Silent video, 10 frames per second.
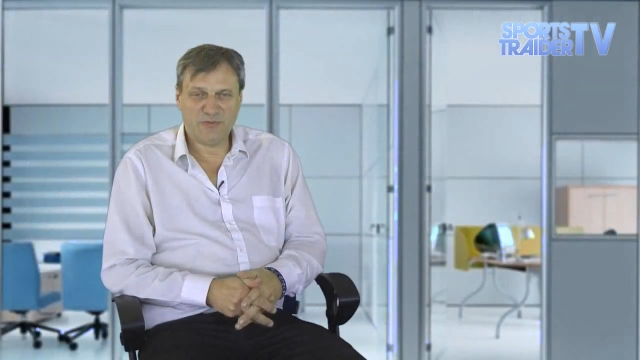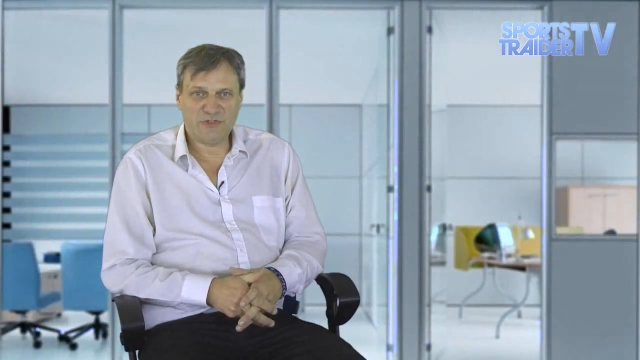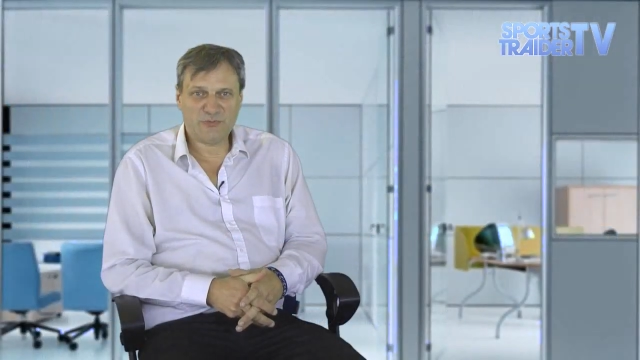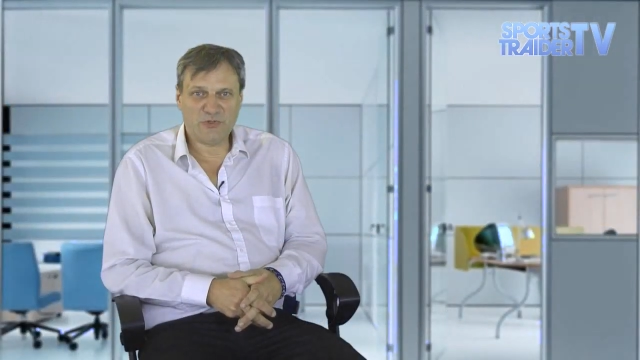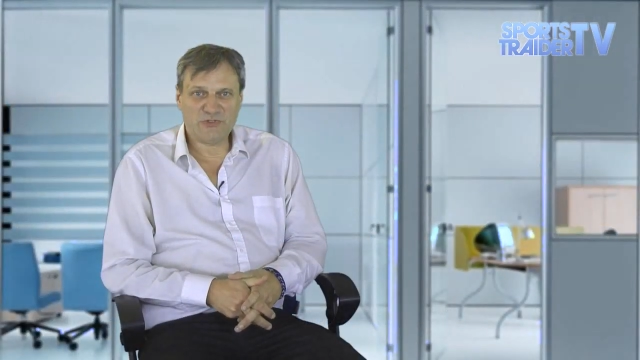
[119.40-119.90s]
with the
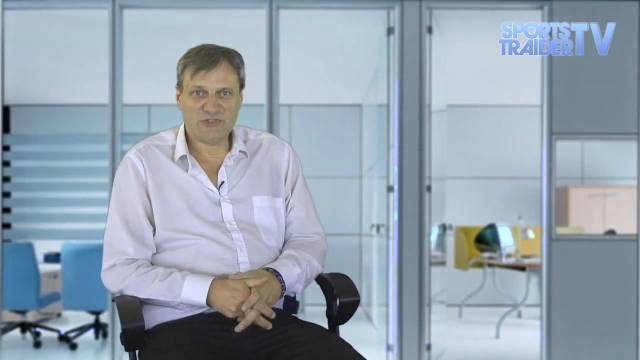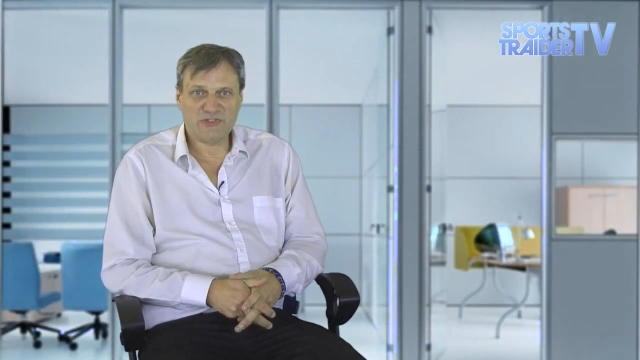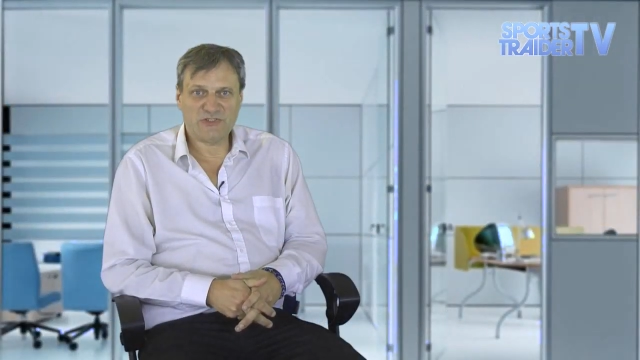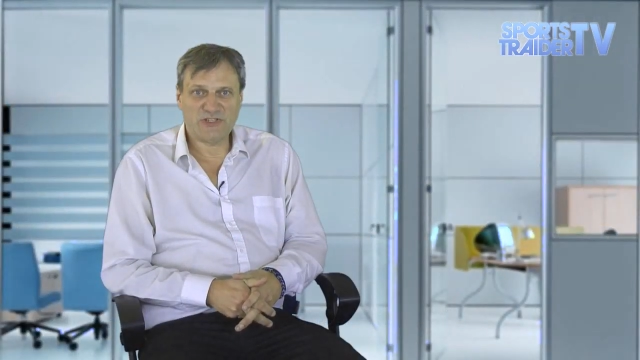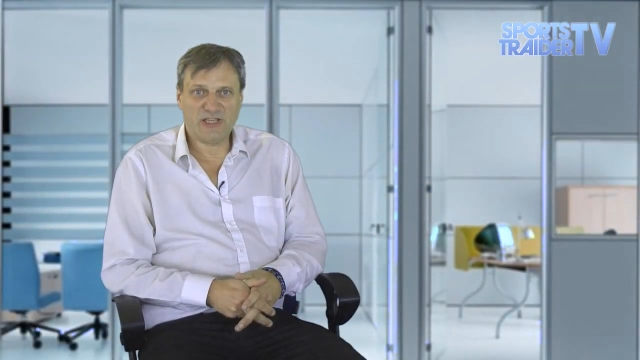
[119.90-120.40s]

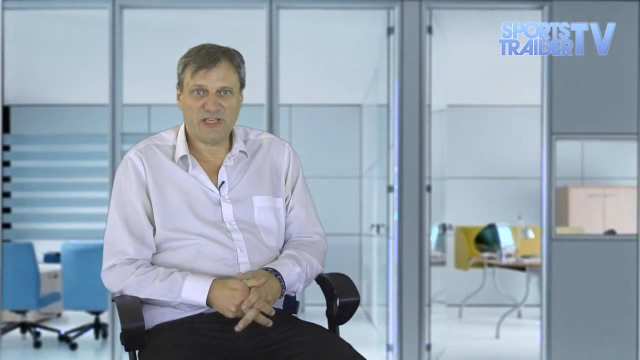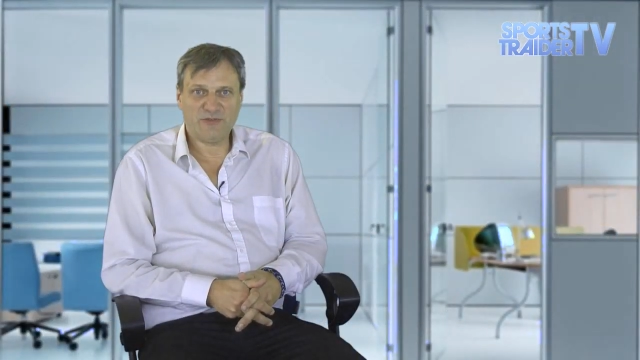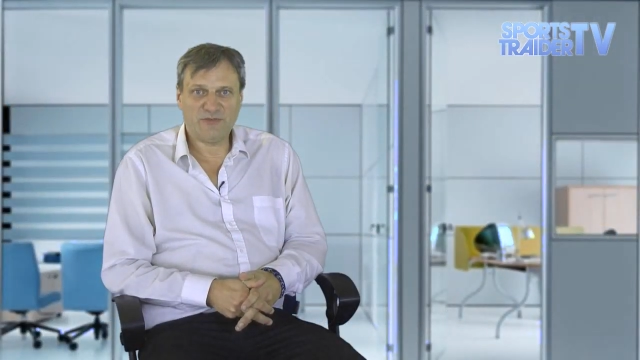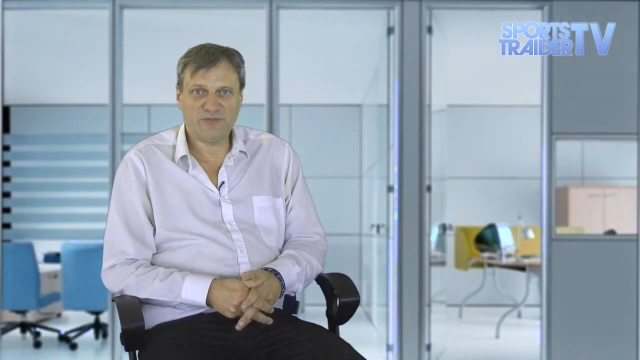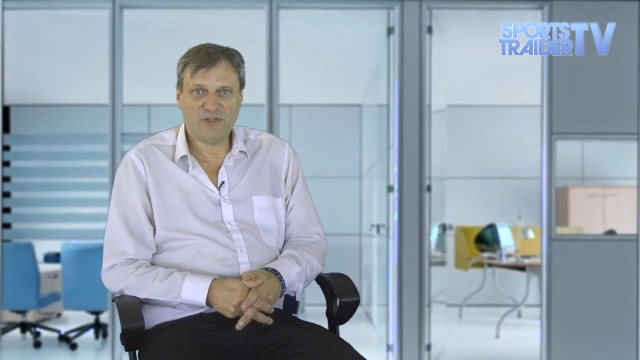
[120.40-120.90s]
sponsors that
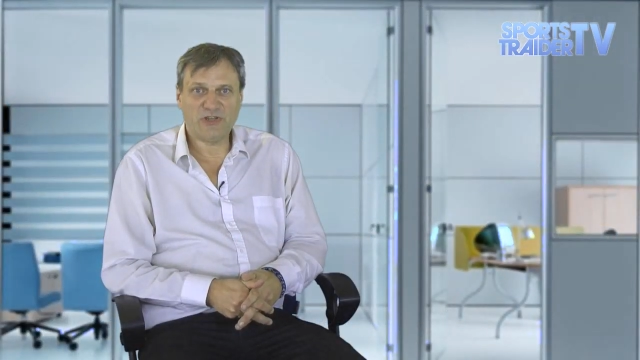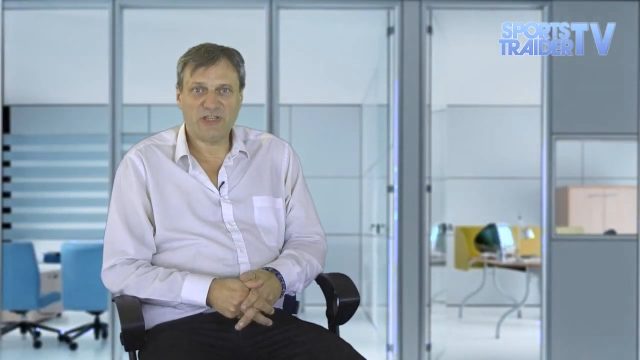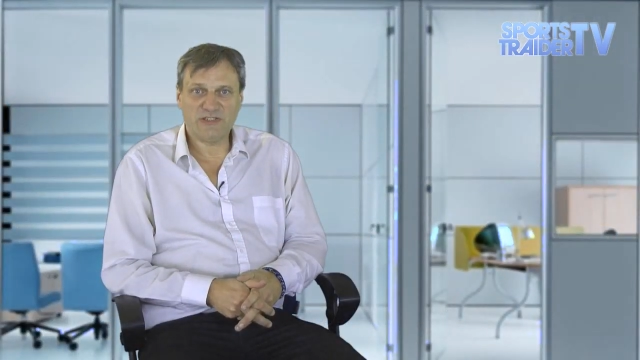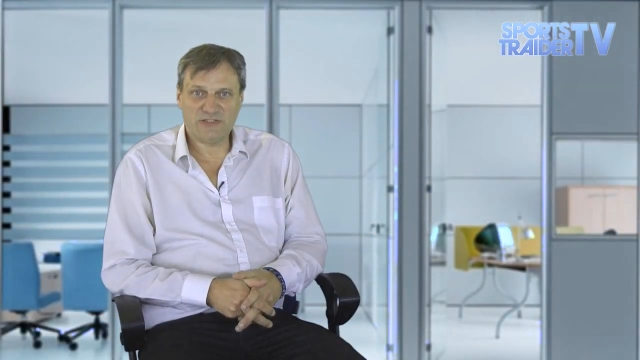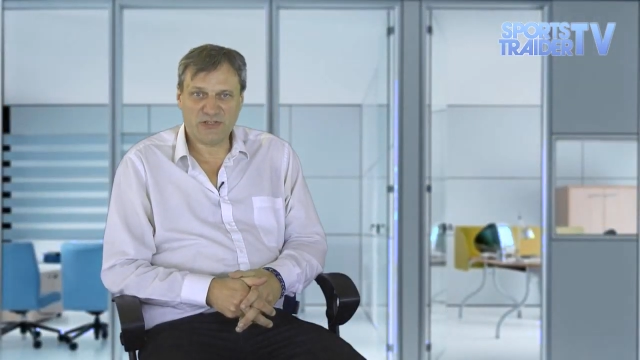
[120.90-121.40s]
have
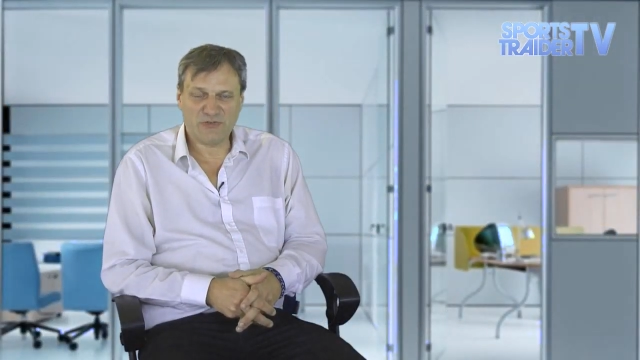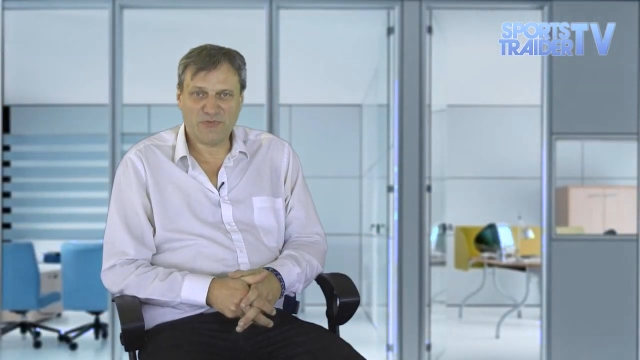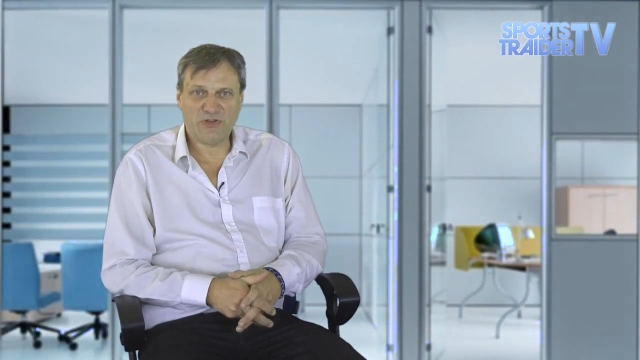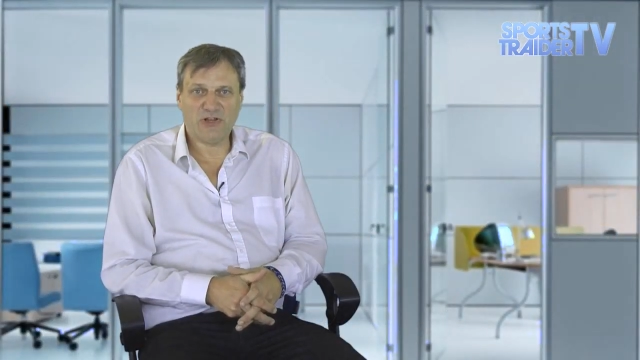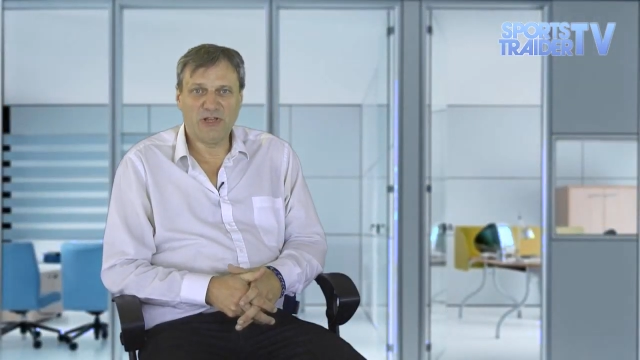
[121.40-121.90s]
donated so
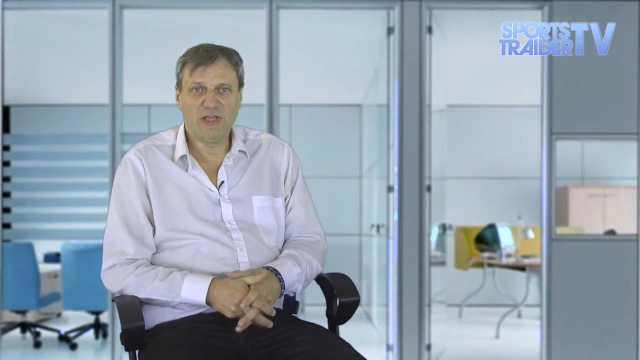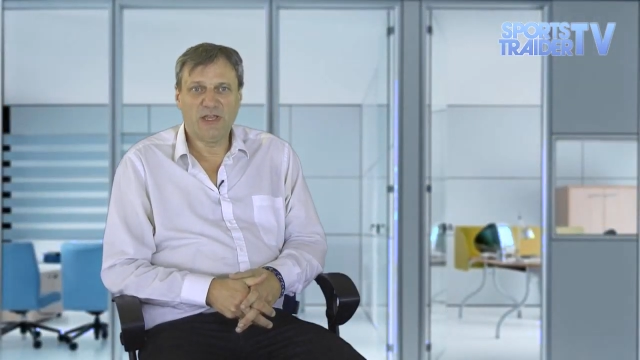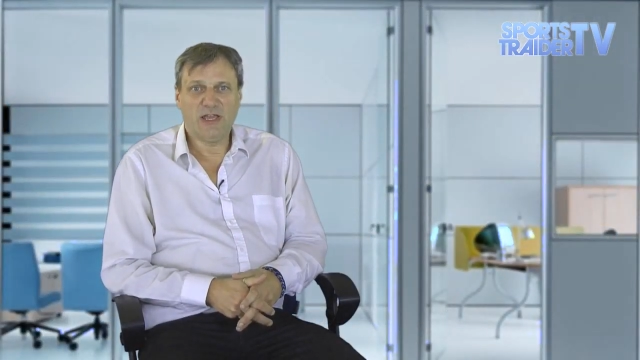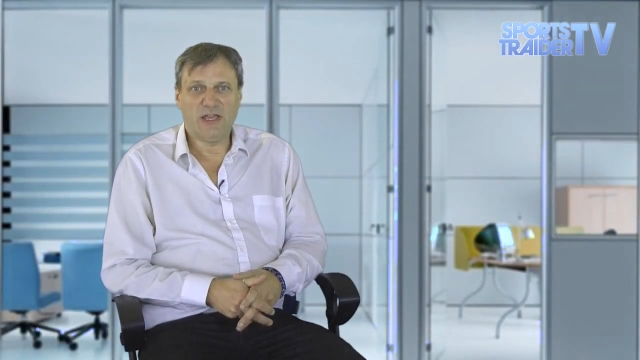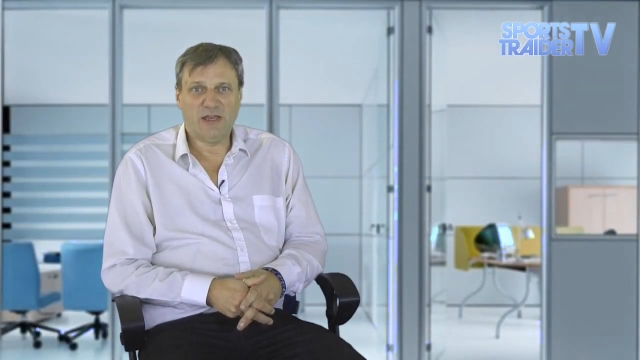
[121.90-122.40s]
far
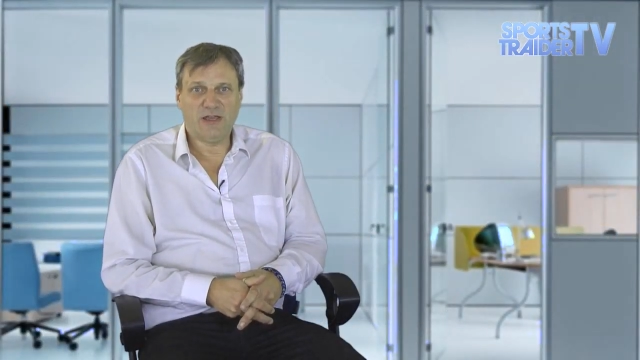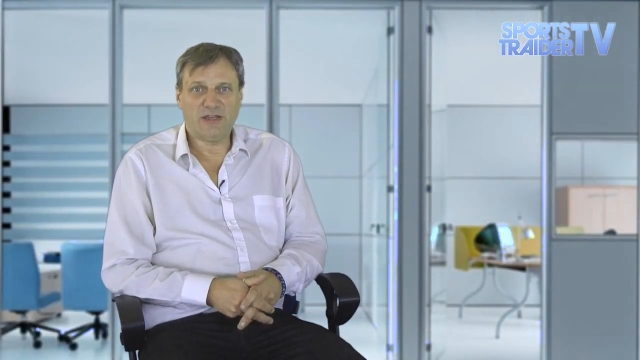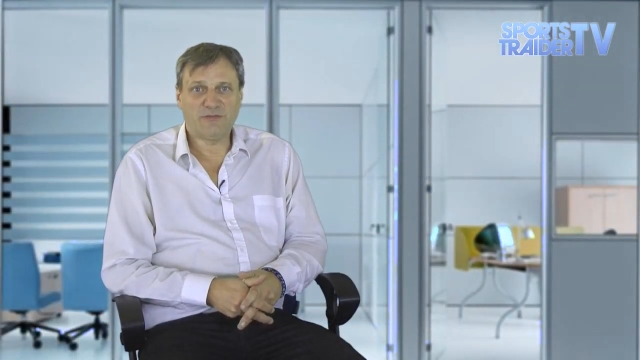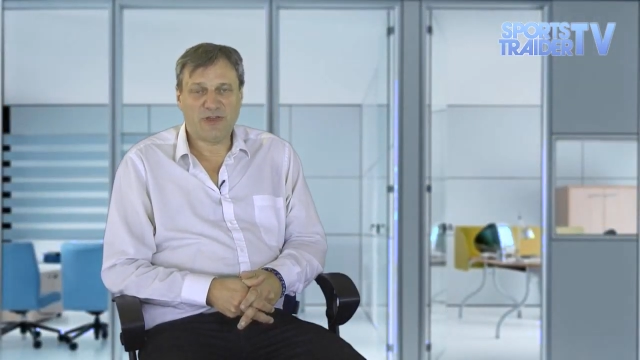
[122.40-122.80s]
uh, and in